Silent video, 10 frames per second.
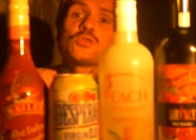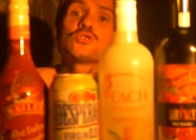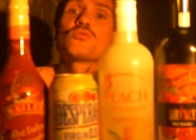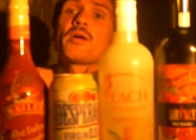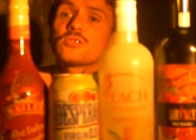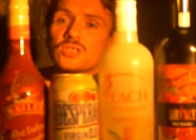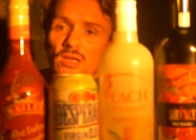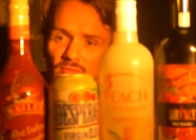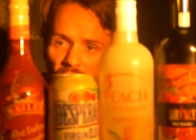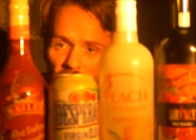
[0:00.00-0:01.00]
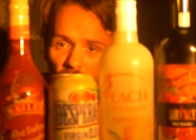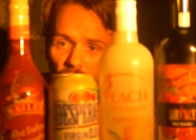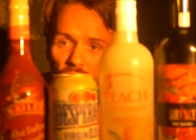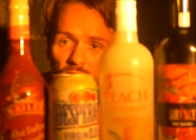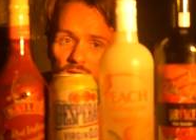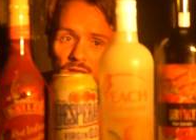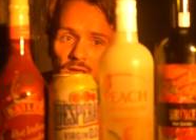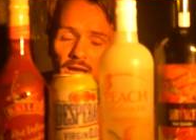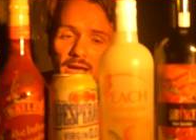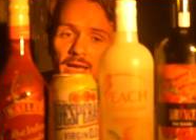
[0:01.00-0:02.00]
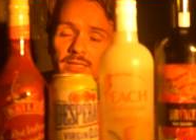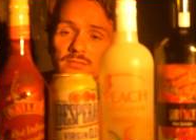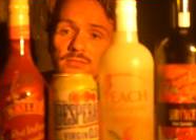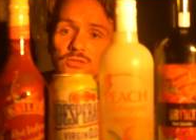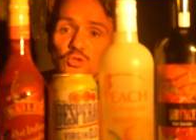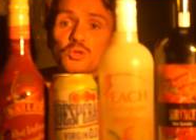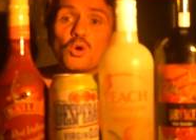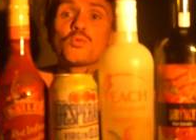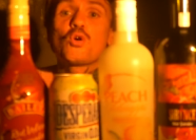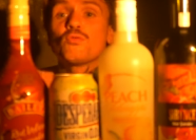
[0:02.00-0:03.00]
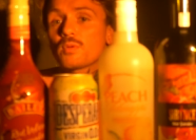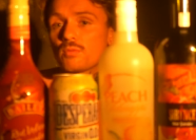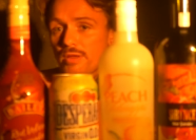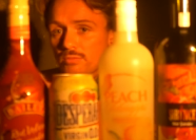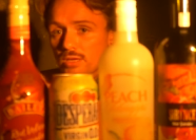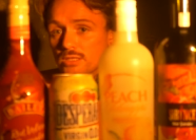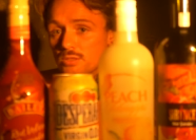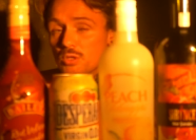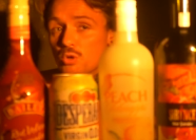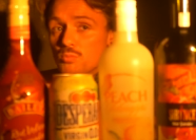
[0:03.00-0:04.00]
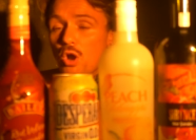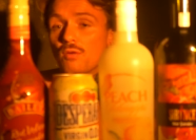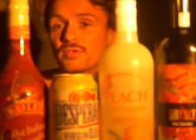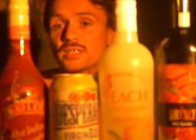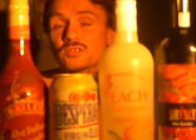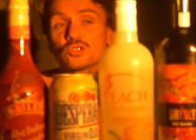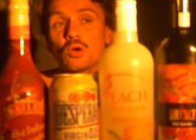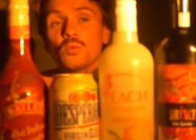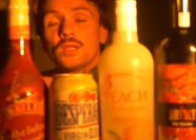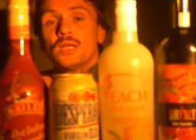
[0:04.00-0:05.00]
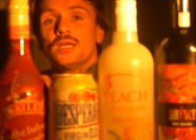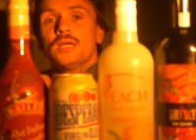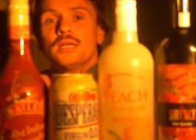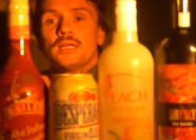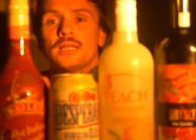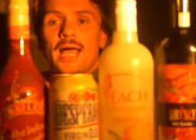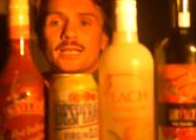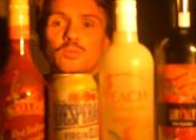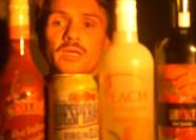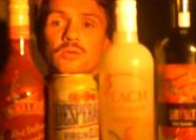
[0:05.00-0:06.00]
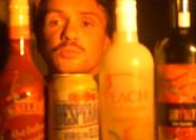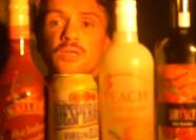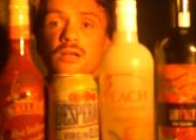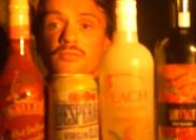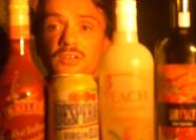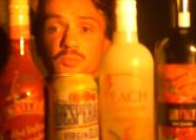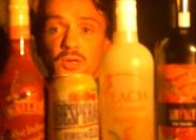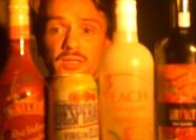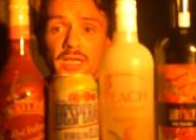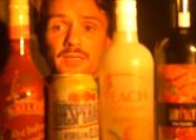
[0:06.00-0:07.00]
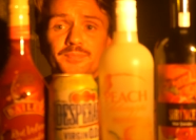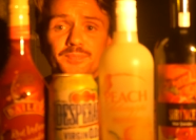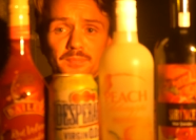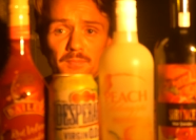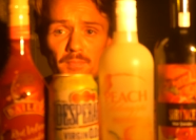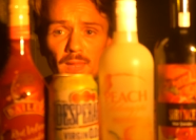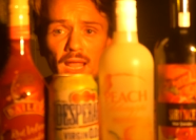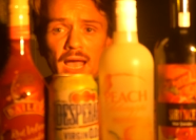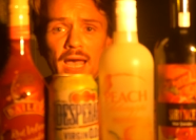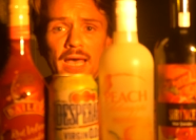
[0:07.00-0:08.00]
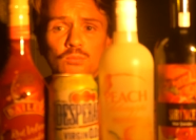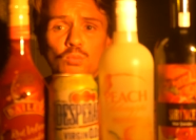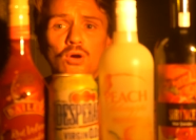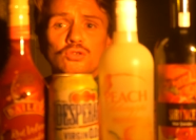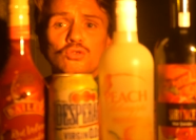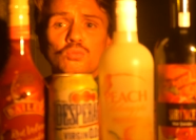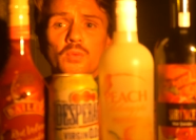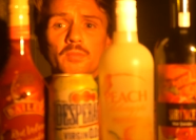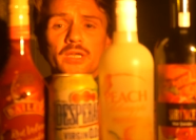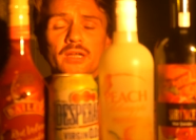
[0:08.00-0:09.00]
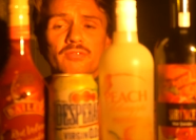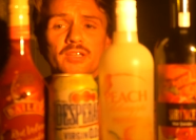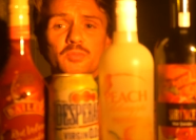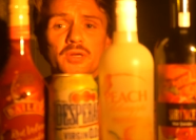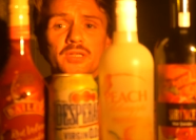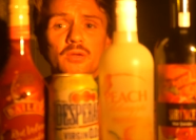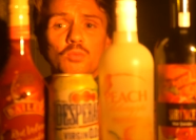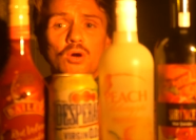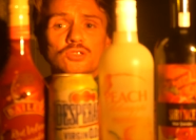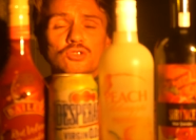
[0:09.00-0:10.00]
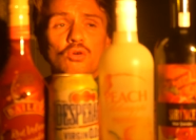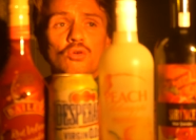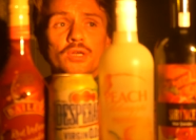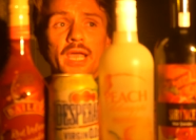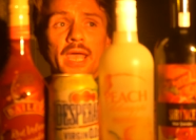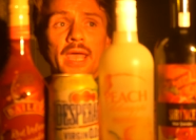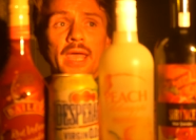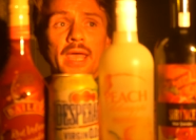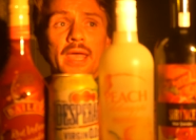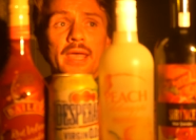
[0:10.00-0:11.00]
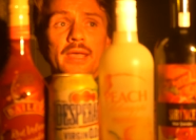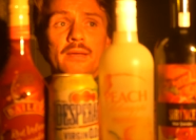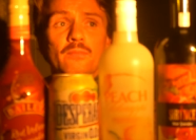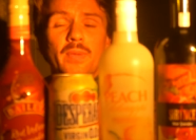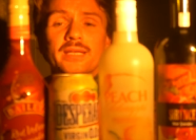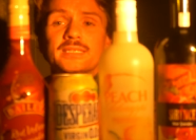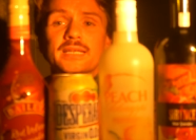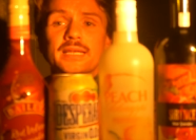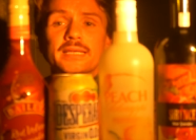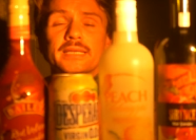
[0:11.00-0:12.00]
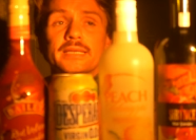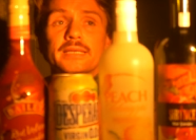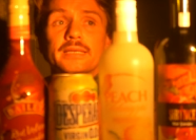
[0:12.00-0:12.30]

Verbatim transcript: surround yourself with alcohol and you become comfortable around it. You become confident. So last week was my girlfriend's birthday and what I done with my girlfriend's birthday was I uh, basically